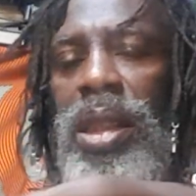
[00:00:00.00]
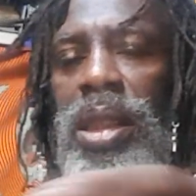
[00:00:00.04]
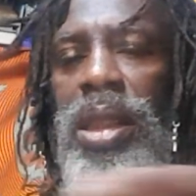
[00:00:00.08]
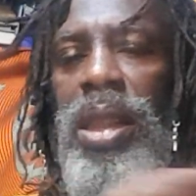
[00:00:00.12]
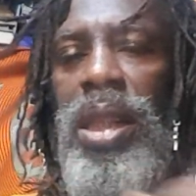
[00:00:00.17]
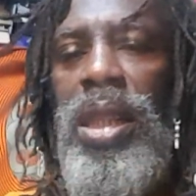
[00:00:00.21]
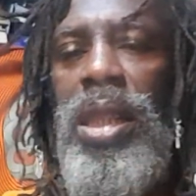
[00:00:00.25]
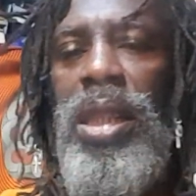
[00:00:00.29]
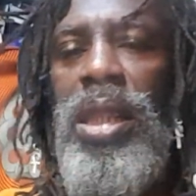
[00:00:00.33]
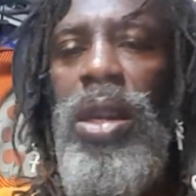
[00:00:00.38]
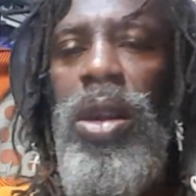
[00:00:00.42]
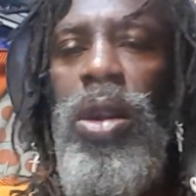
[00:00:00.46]

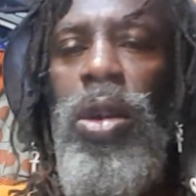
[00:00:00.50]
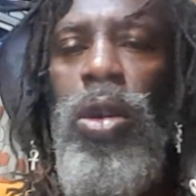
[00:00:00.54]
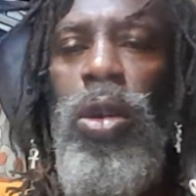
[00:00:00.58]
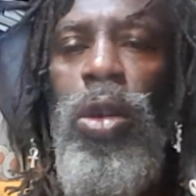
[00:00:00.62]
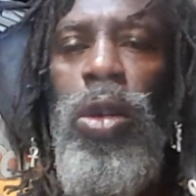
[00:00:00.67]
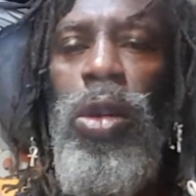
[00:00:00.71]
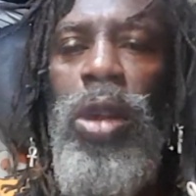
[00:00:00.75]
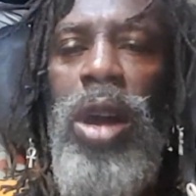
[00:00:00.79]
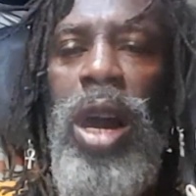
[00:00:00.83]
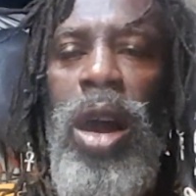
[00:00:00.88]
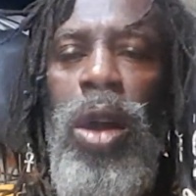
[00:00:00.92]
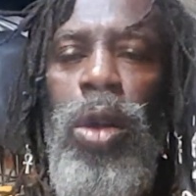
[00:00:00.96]
These are
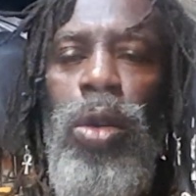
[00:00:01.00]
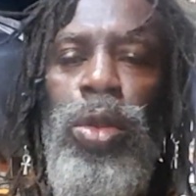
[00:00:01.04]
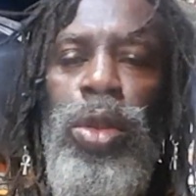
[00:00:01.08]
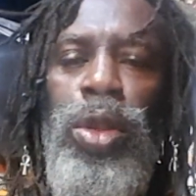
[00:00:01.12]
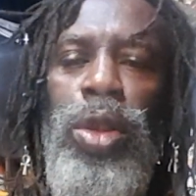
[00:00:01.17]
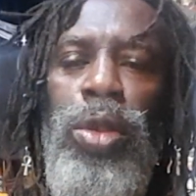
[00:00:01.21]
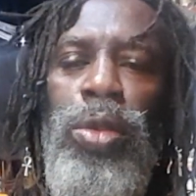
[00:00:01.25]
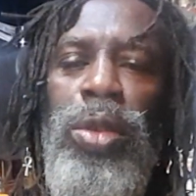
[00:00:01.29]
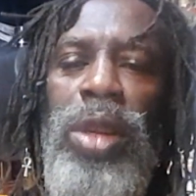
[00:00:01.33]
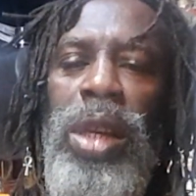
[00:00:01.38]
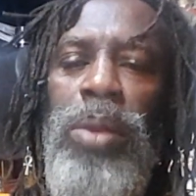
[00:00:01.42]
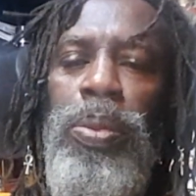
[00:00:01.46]
all old
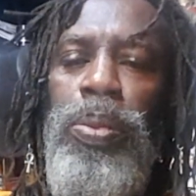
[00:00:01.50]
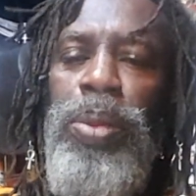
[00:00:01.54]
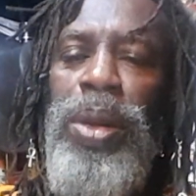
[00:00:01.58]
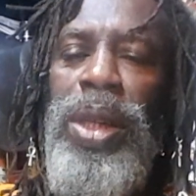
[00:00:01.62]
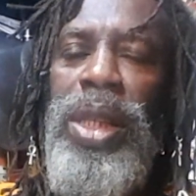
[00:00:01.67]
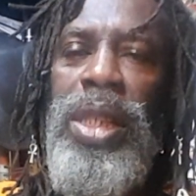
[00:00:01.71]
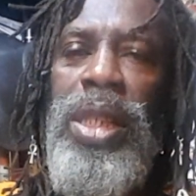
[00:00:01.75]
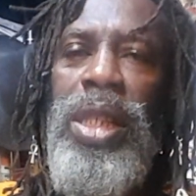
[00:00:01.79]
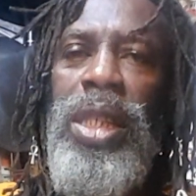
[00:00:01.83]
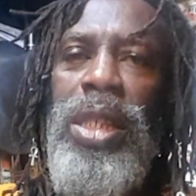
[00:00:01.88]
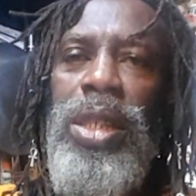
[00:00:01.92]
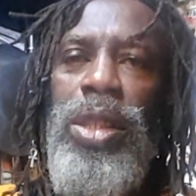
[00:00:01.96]
unique
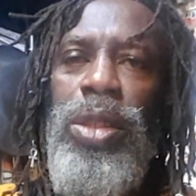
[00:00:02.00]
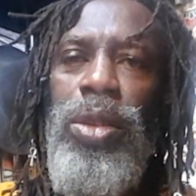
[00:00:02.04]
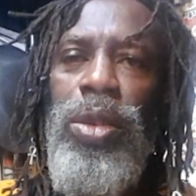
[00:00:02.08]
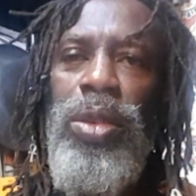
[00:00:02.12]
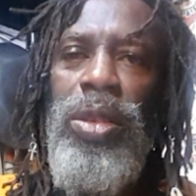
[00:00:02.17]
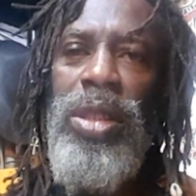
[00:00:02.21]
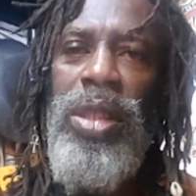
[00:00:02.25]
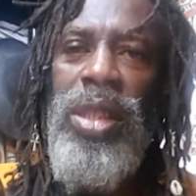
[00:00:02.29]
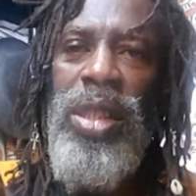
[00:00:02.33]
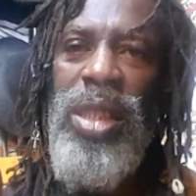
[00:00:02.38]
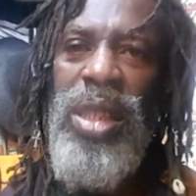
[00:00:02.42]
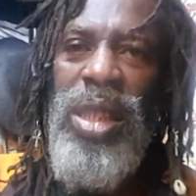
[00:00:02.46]
pieces. You
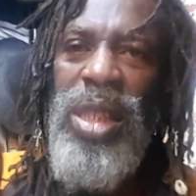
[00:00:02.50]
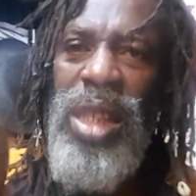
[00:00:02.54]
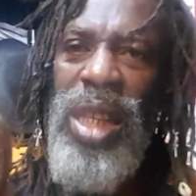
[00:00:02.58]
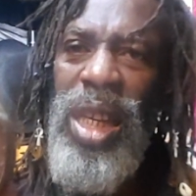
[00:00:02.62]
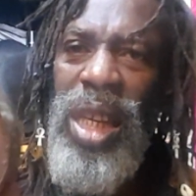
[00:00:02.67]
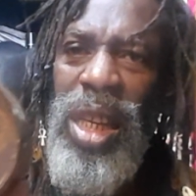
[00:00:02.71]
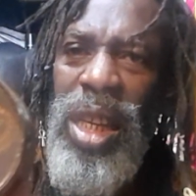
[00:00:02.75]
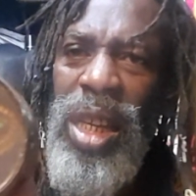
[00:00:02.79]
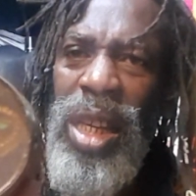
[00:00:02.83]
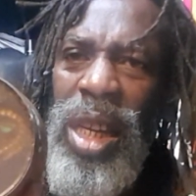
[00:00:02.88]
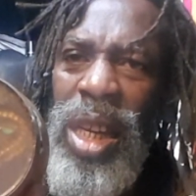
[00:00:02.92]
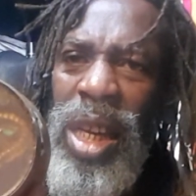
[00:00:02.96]
can
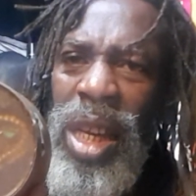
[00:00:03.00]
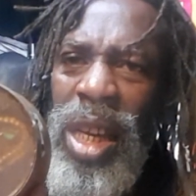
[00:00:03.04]
see